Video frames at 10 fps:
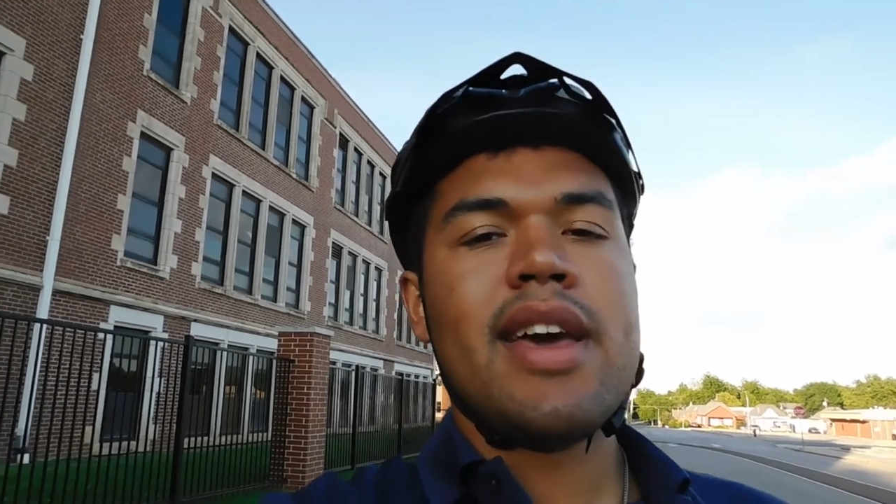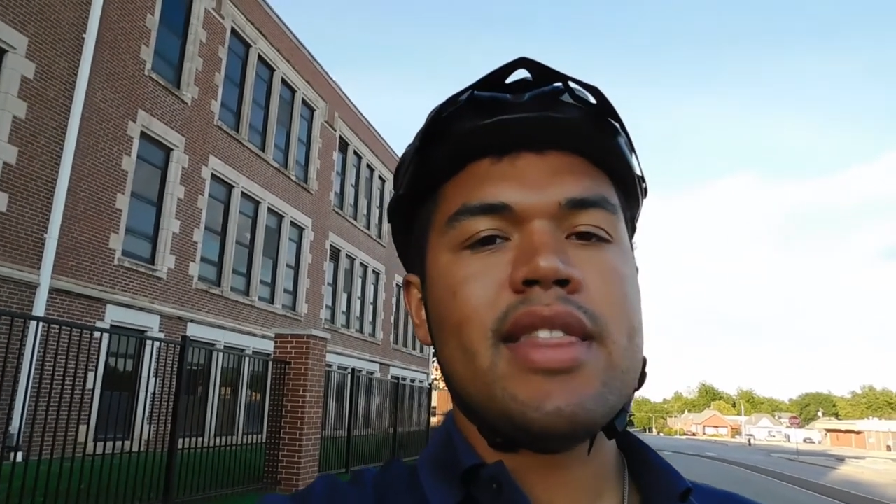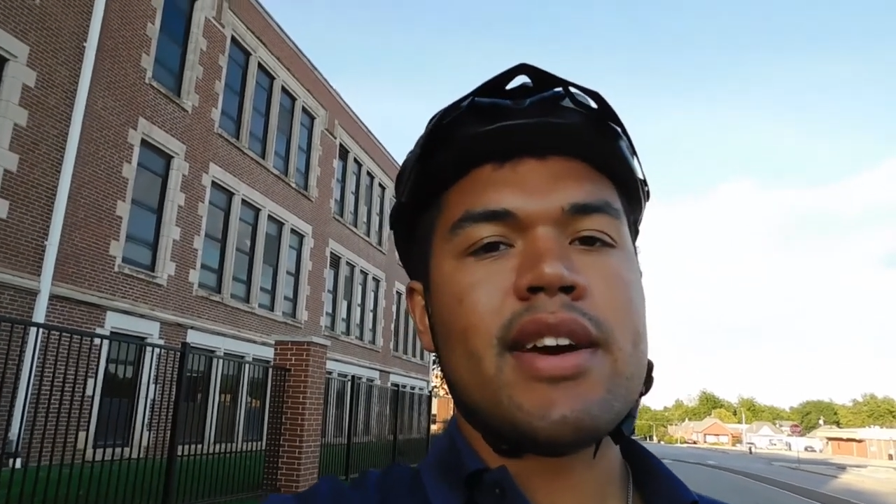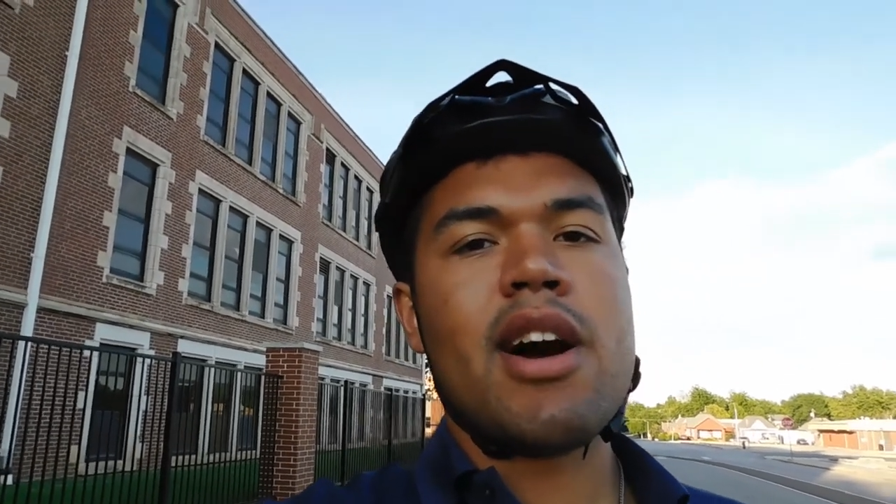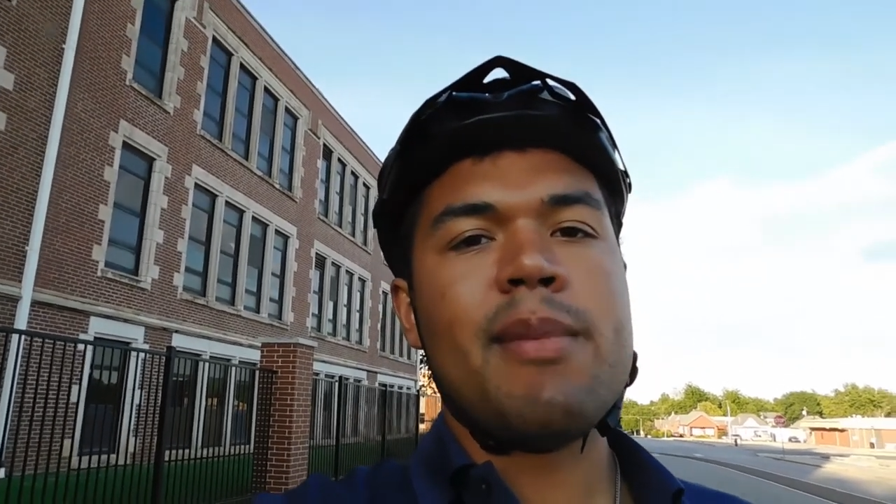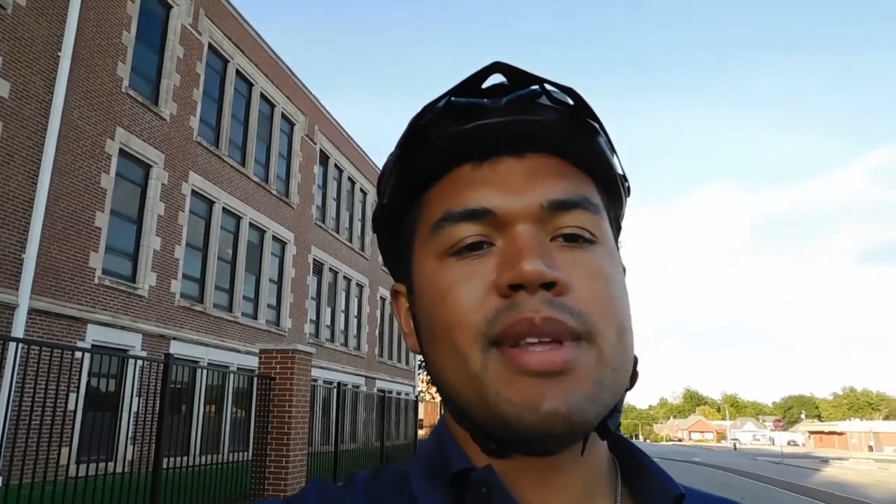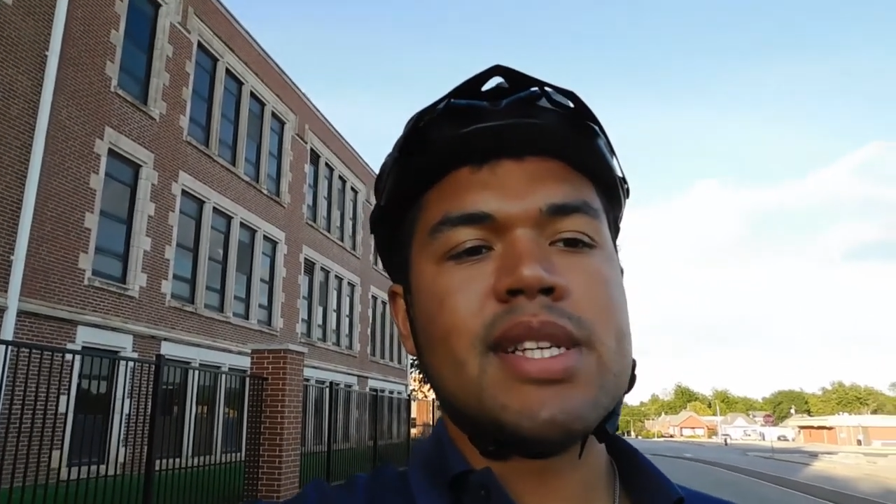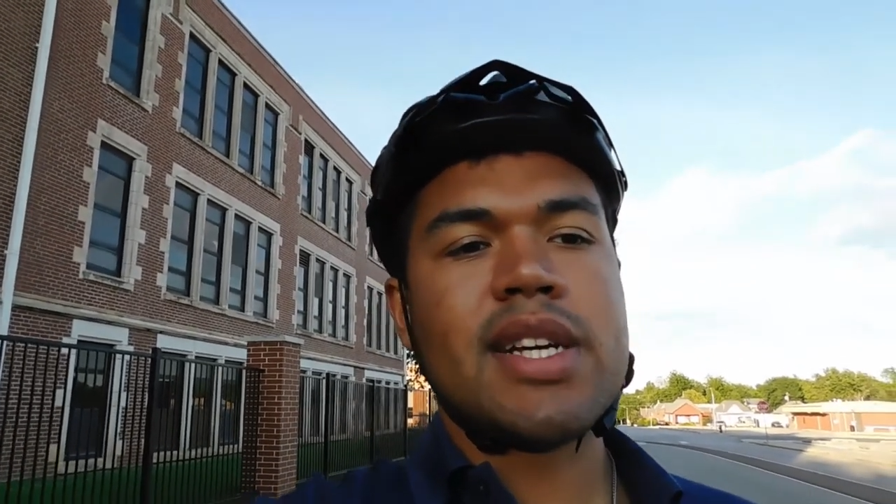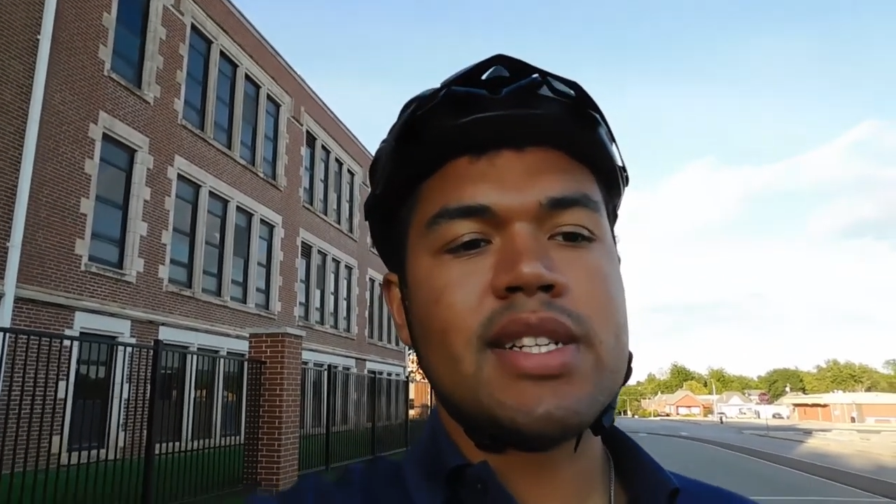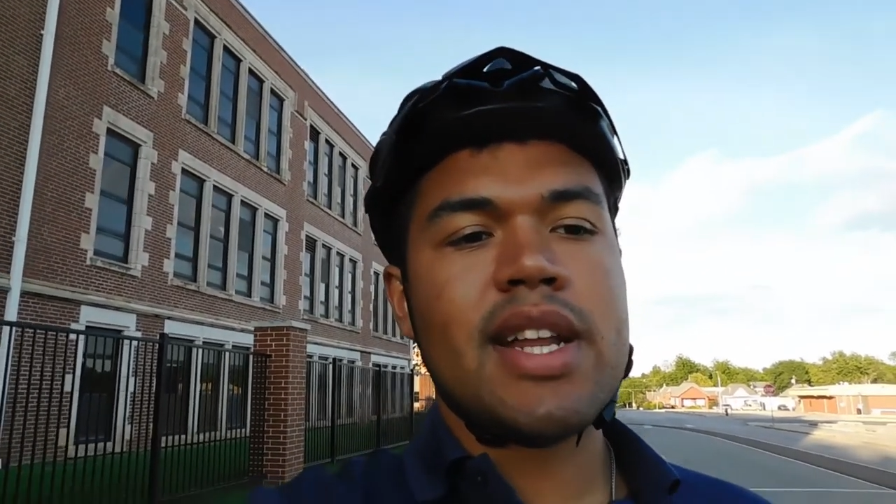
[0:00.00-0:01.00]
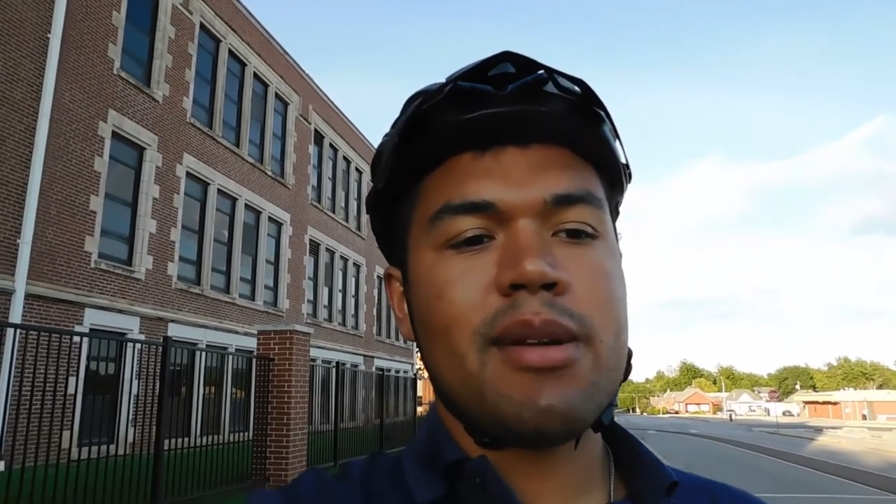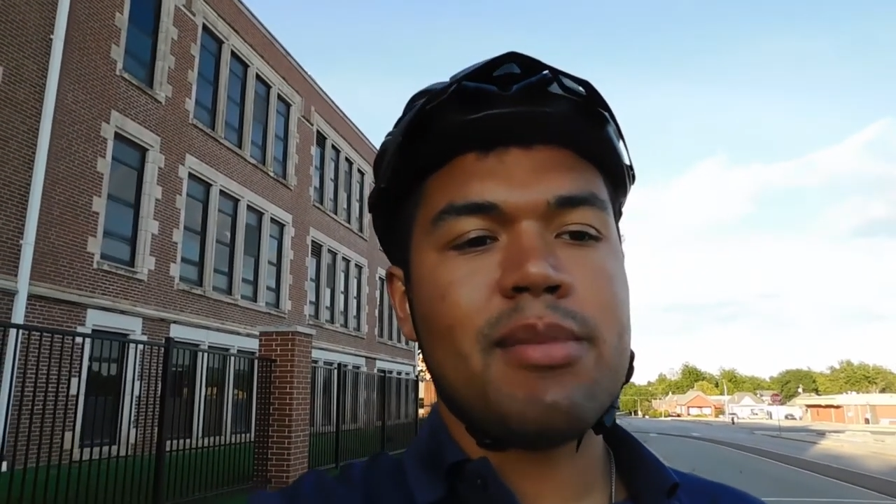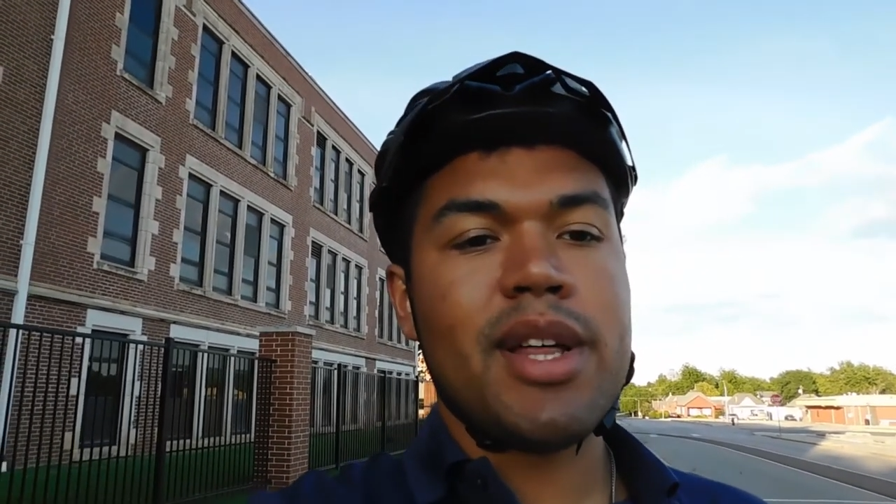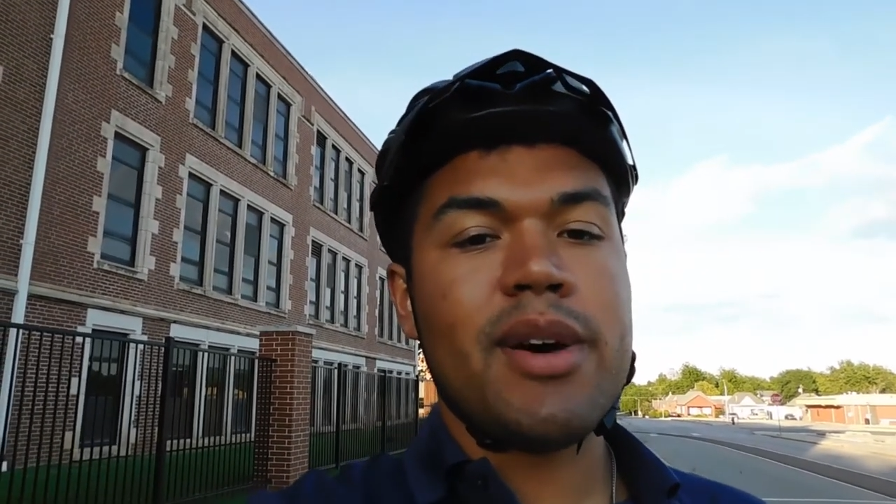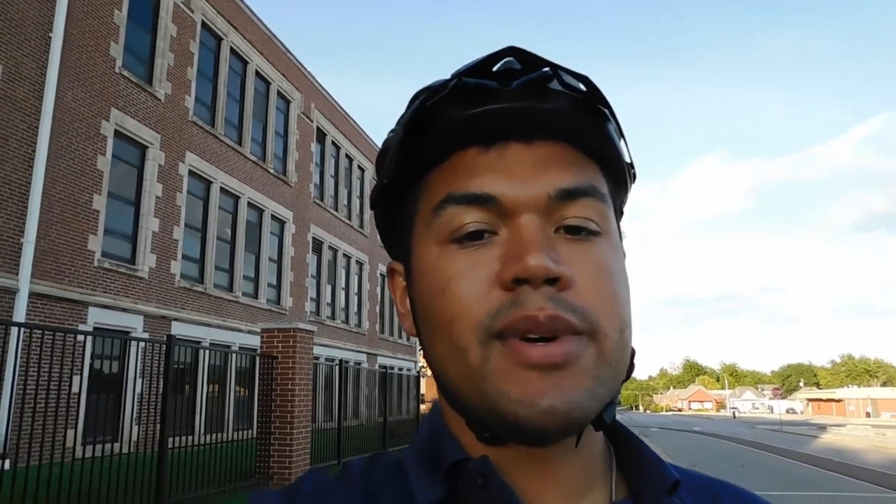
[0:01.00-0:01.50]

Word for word: in the comment section down below,